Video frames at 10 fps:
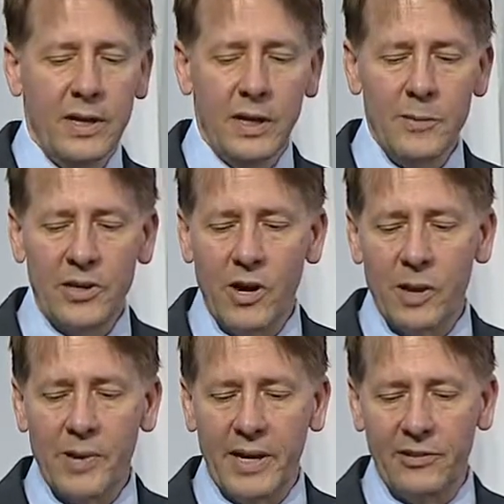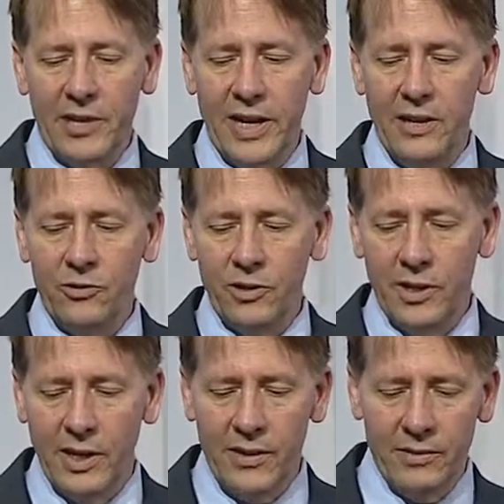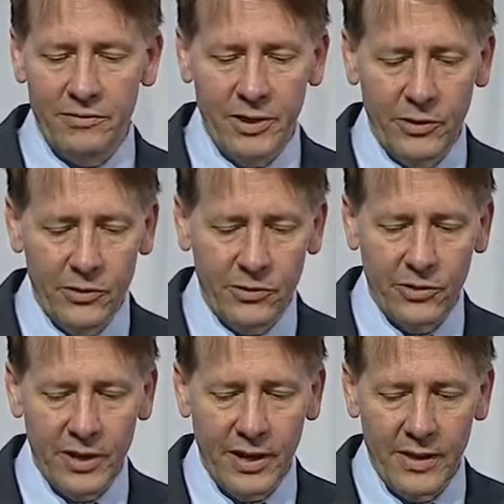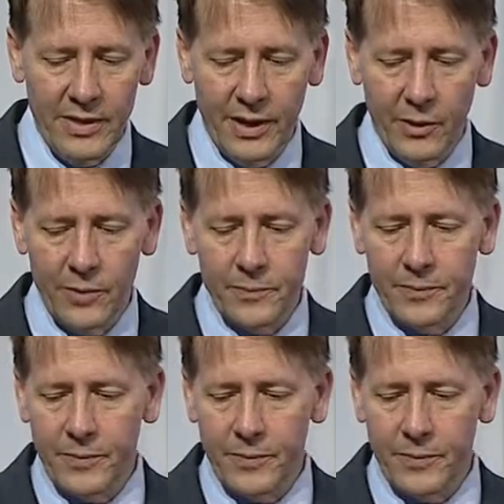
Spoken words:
Now let me talk about education and the failures there.